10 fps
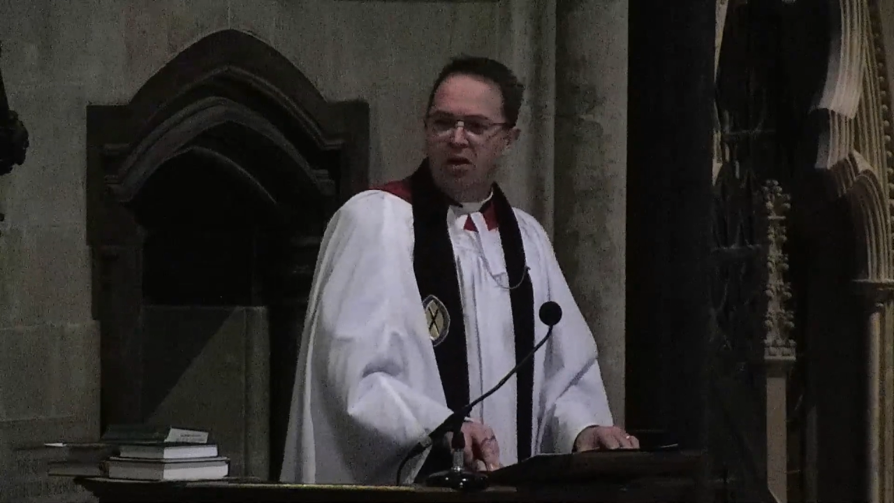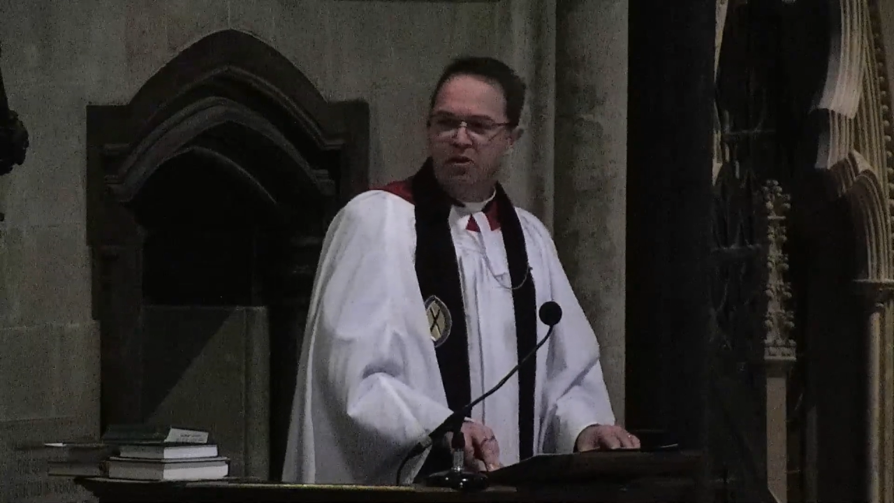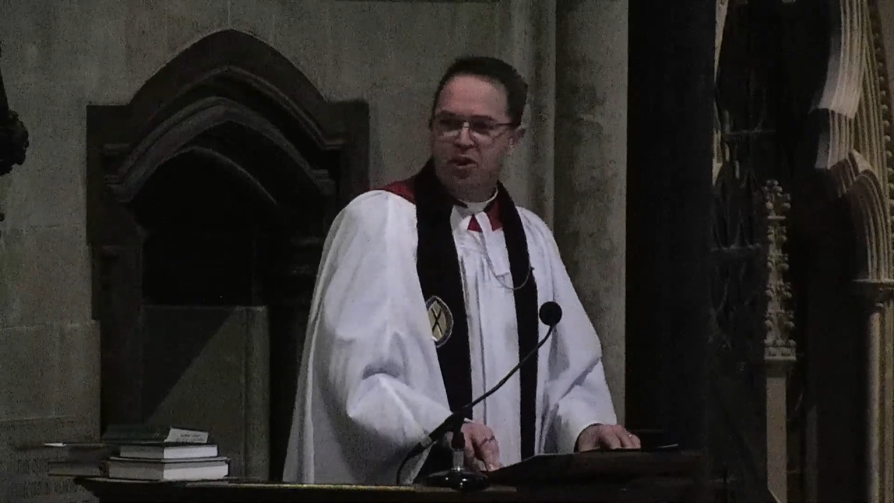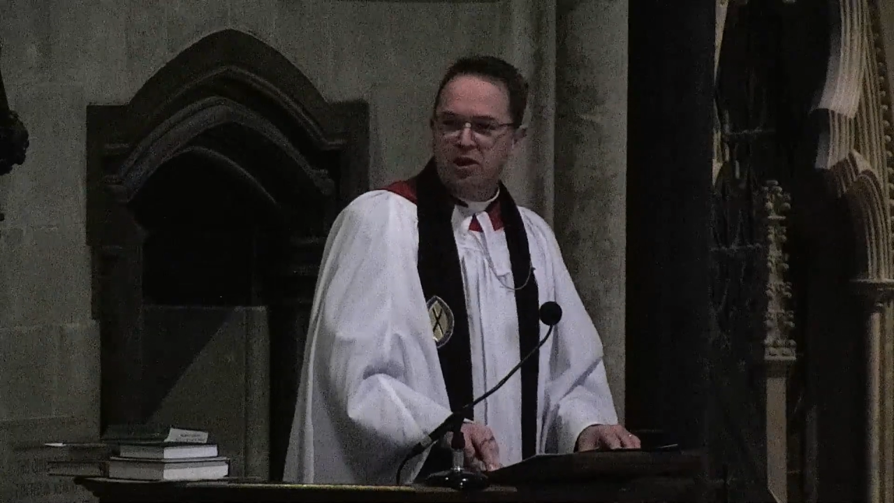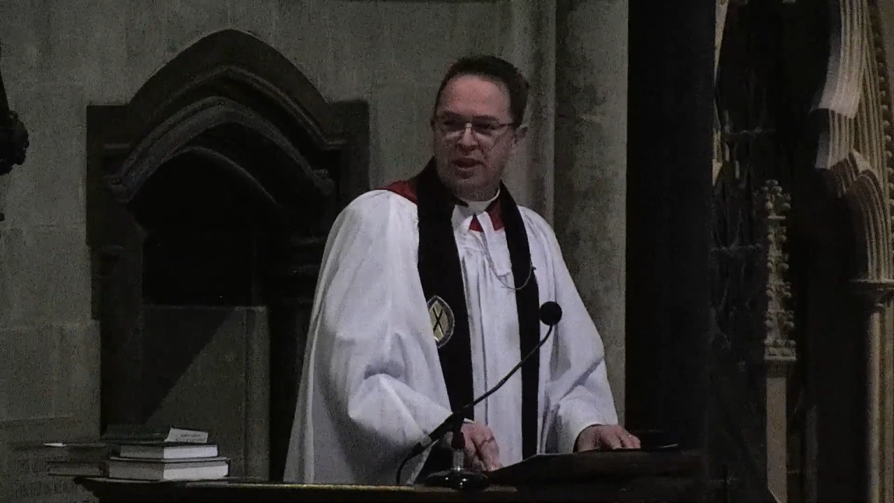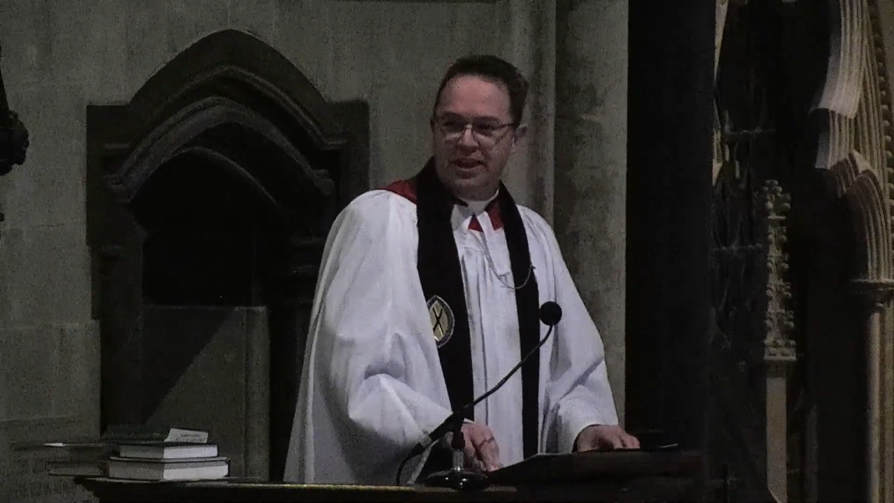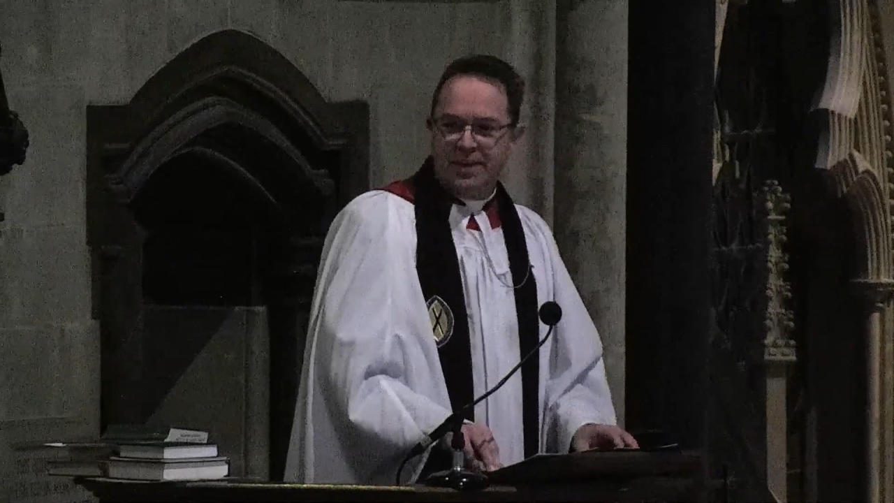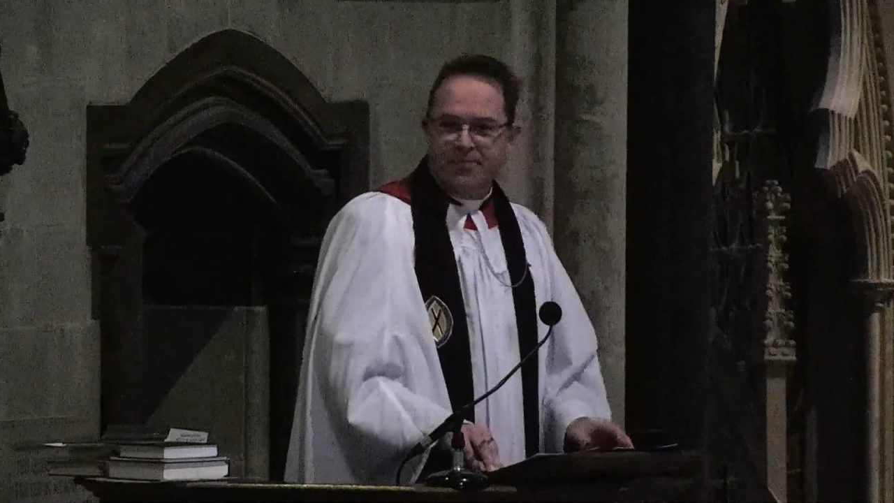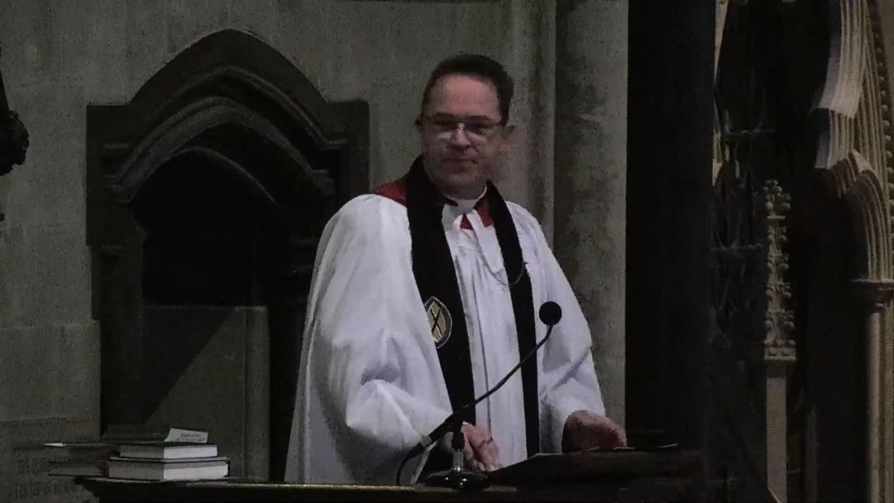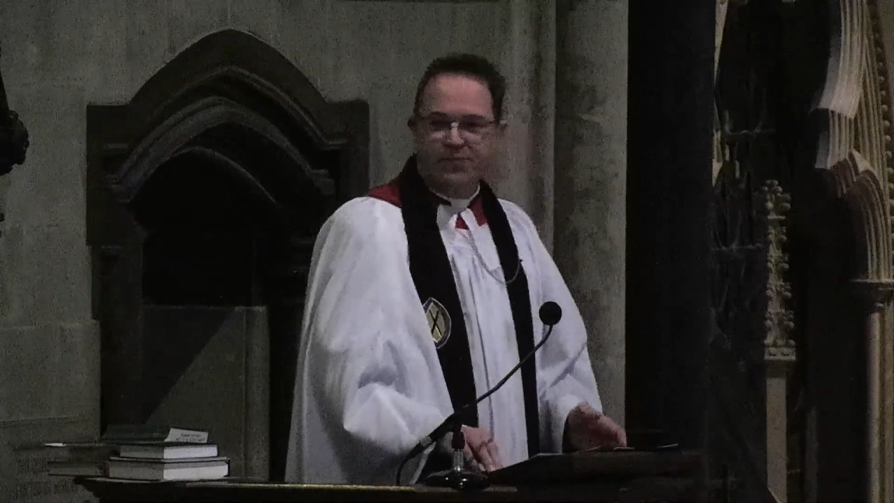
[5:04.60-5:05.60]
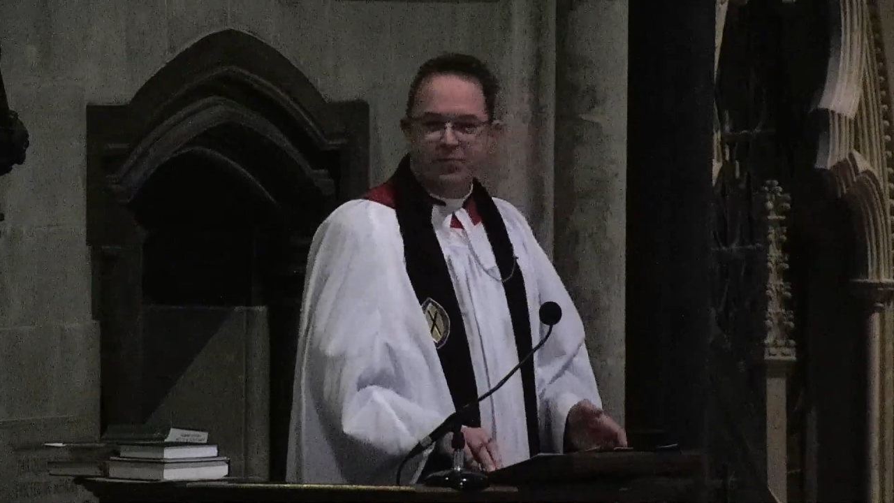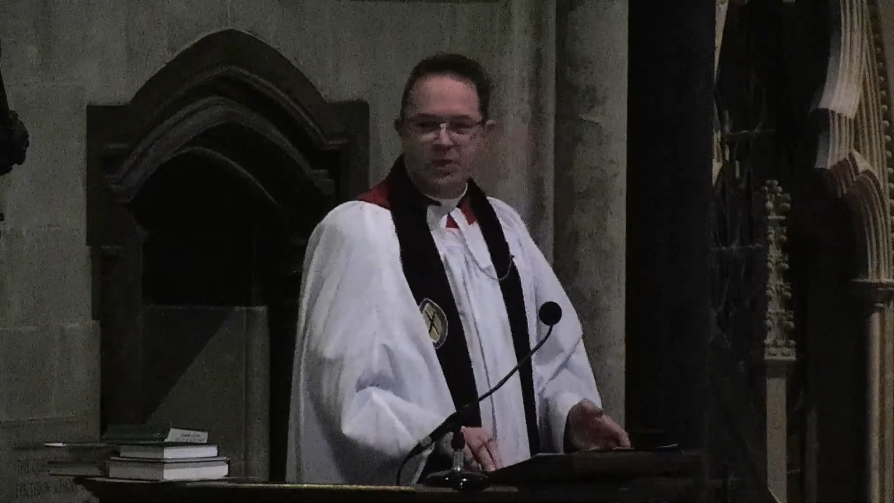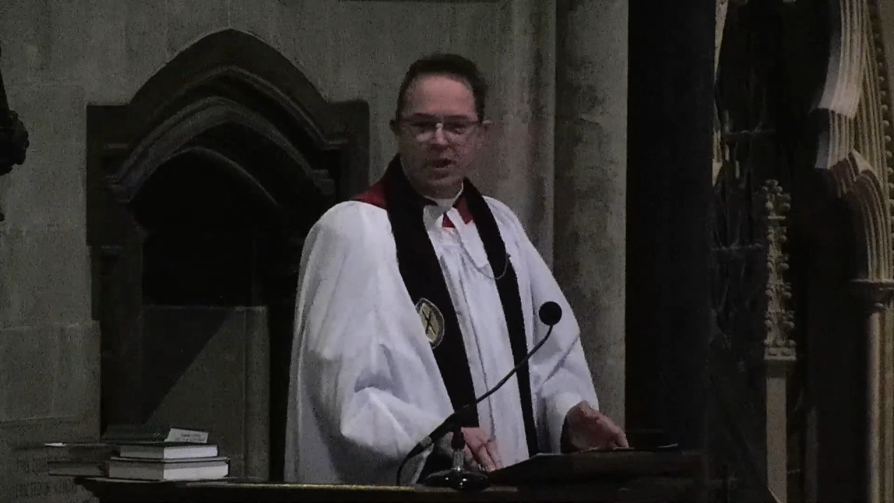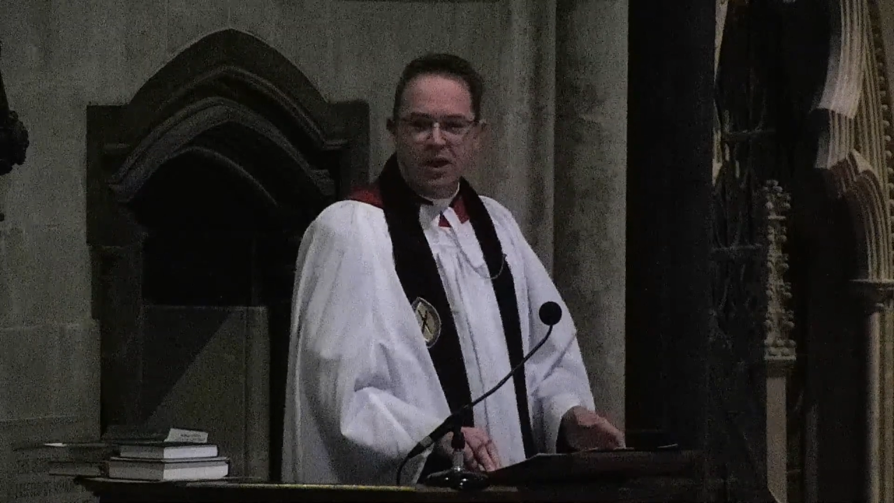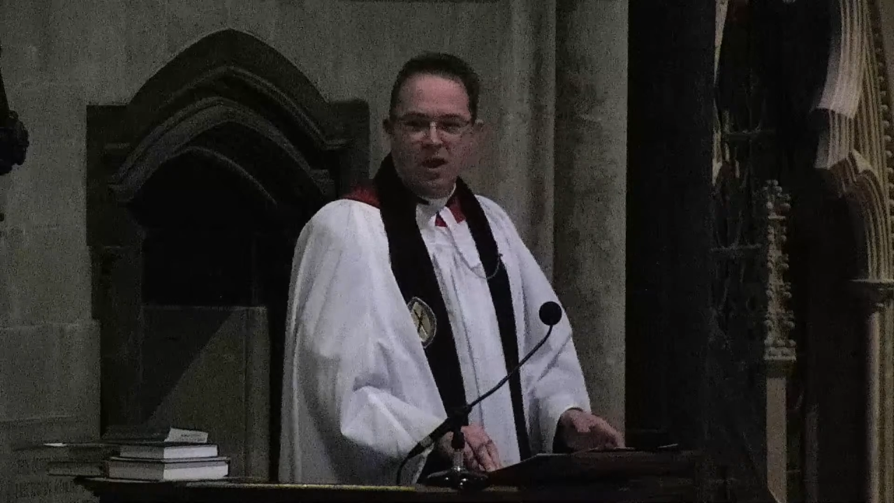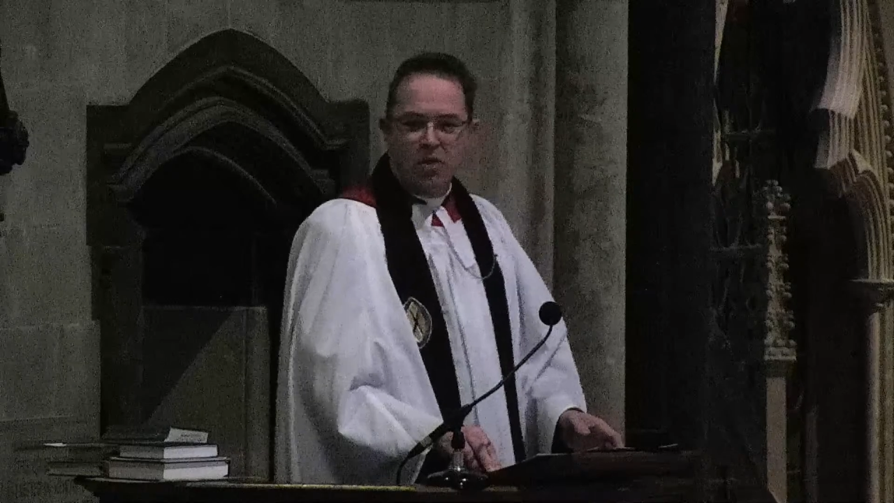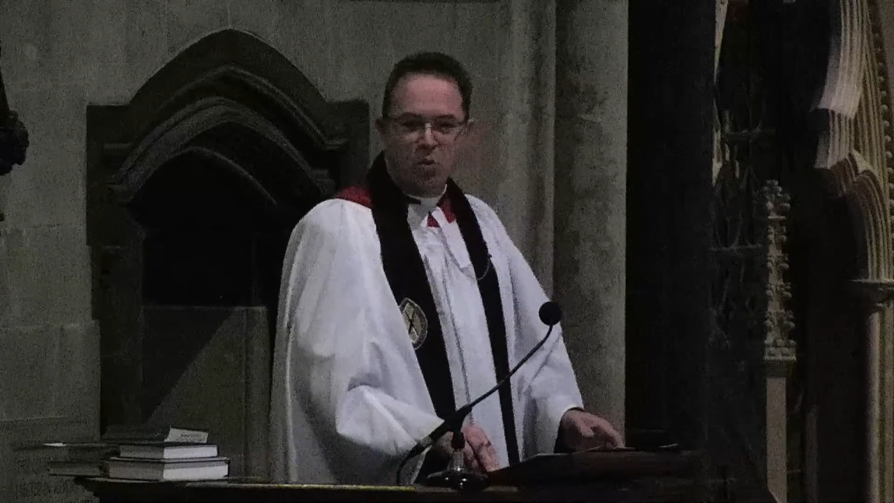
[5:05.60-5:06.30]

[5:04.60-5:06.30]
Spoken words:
Thirdly, the